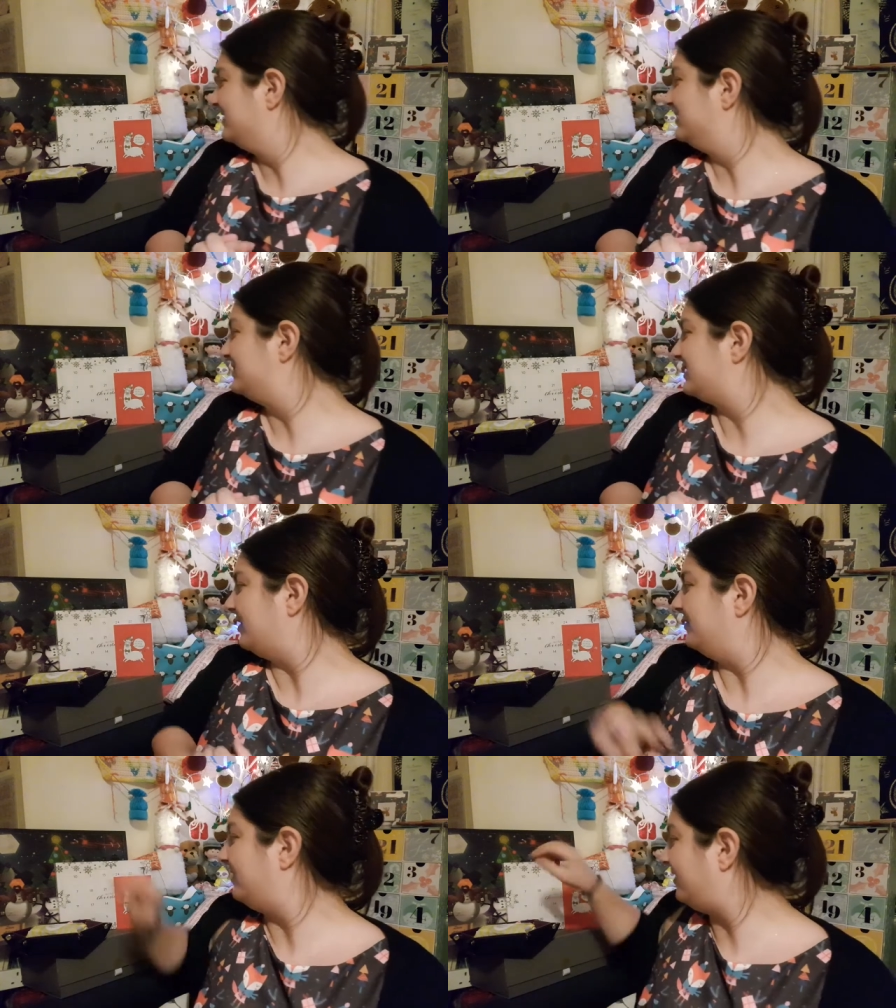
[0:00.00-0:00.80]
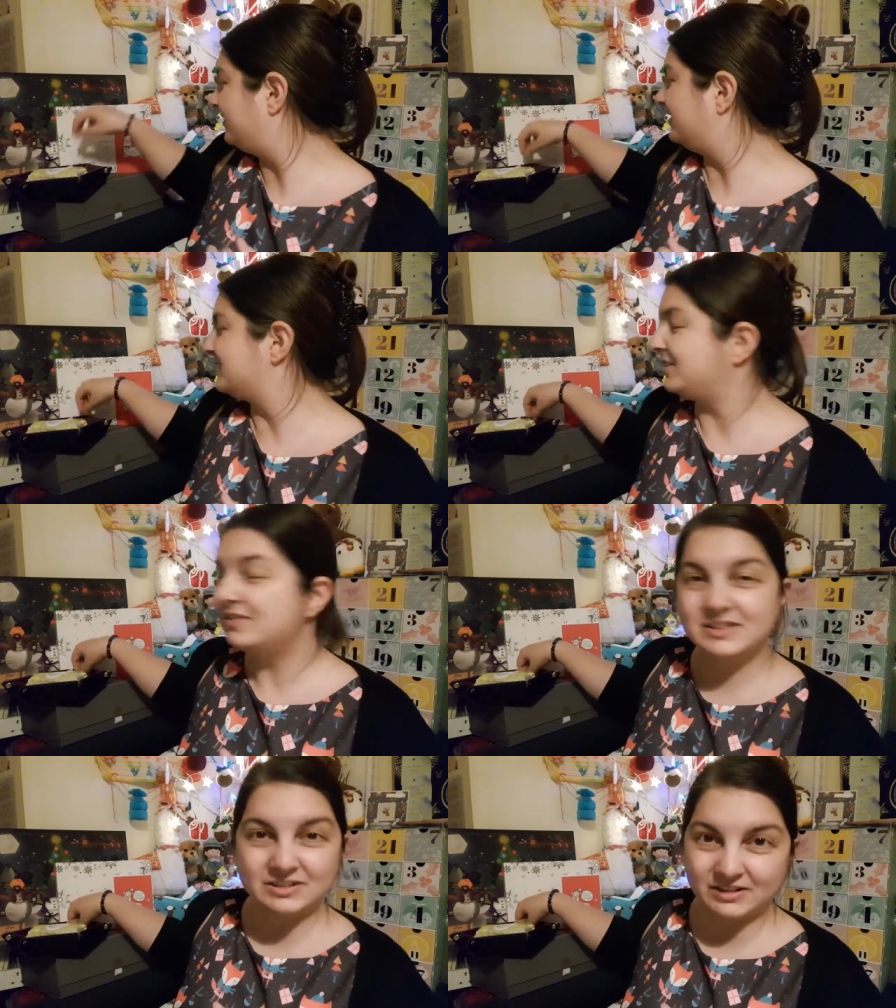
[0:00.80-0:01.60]
so I'm going to show you
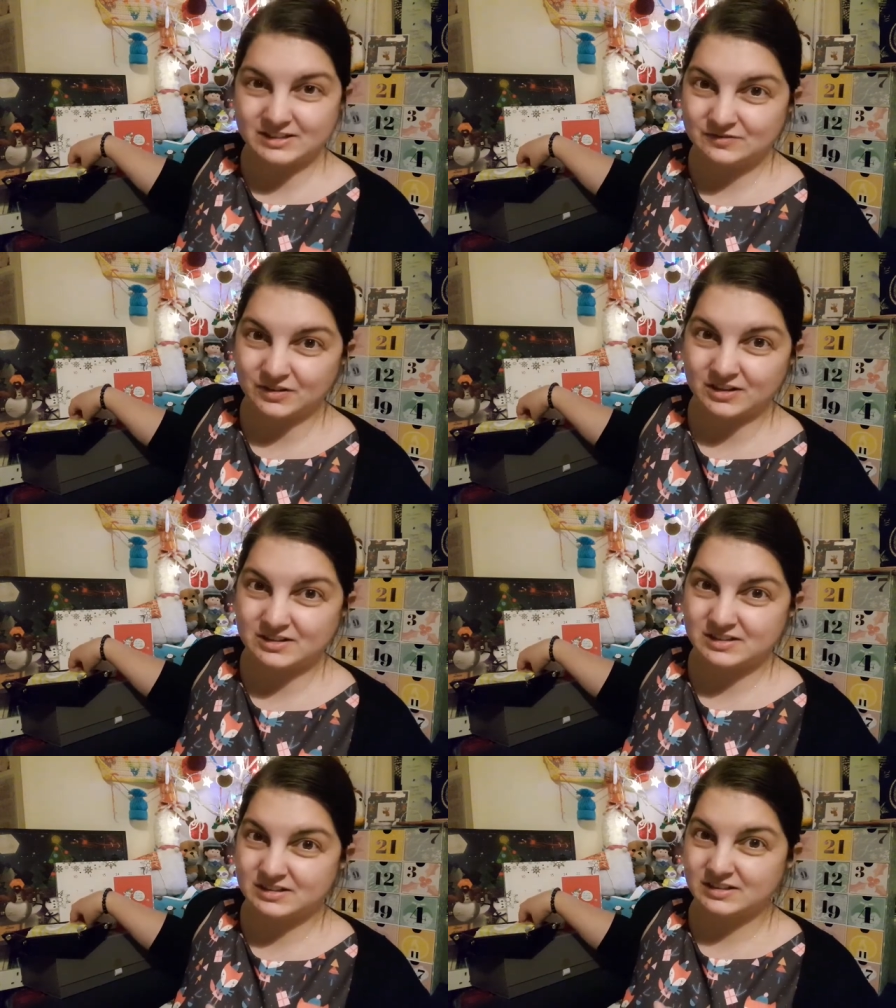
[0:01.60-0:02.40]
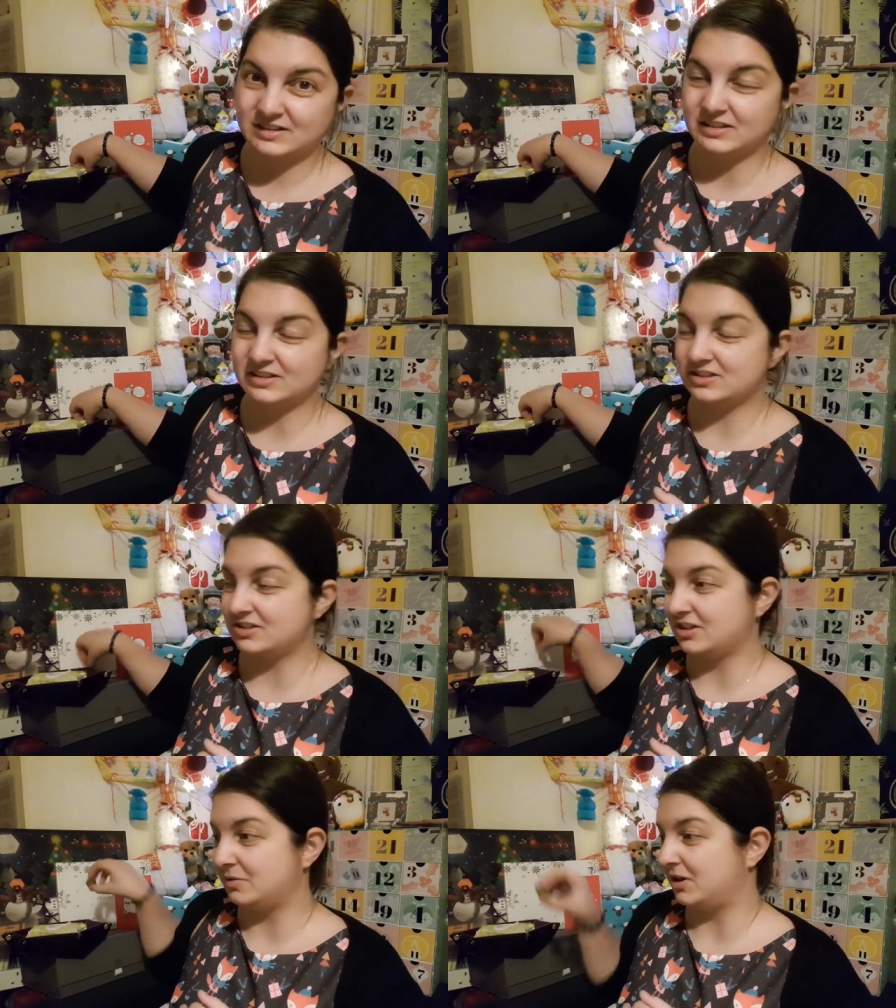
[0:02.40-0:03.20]
the dice first that
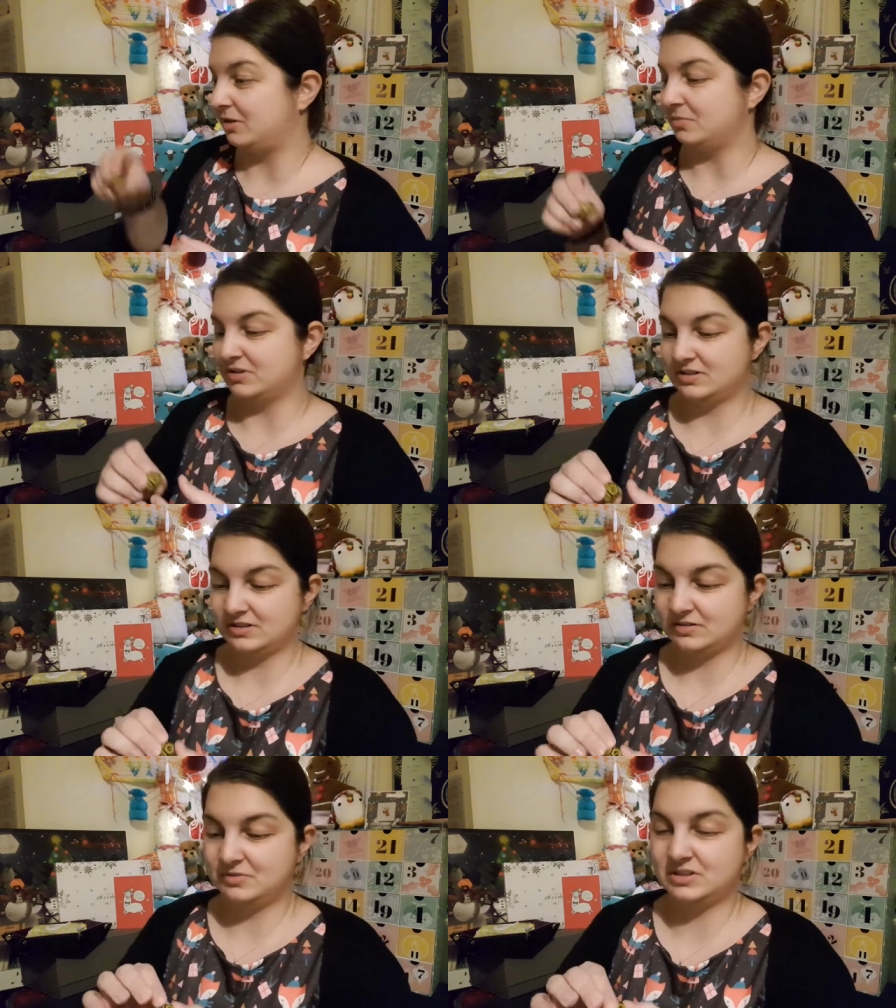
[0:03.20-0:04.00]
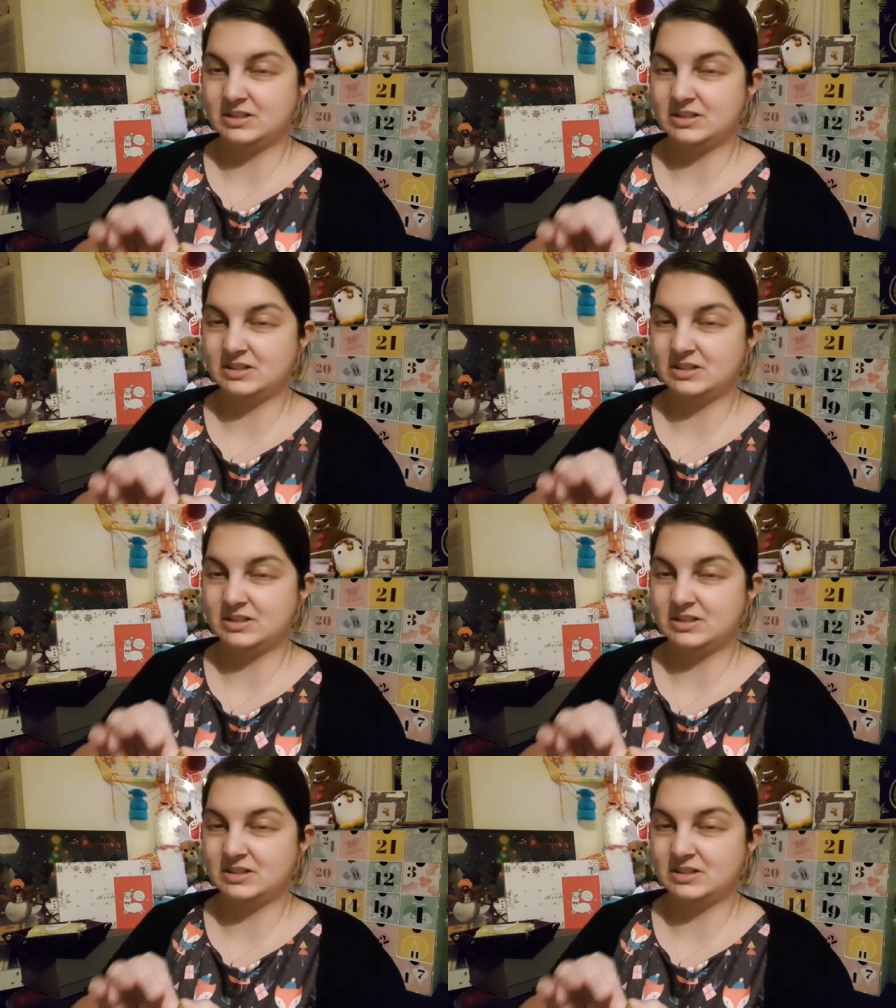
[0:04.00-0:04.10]
Joey opened which